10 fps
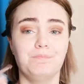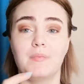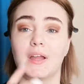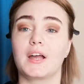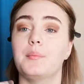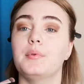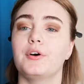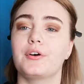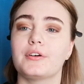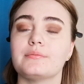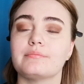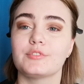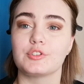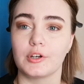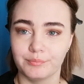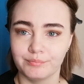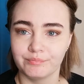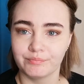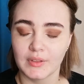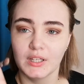makeup look, so
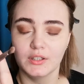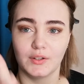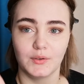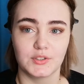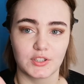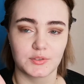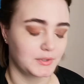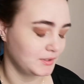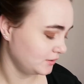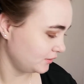no judgment.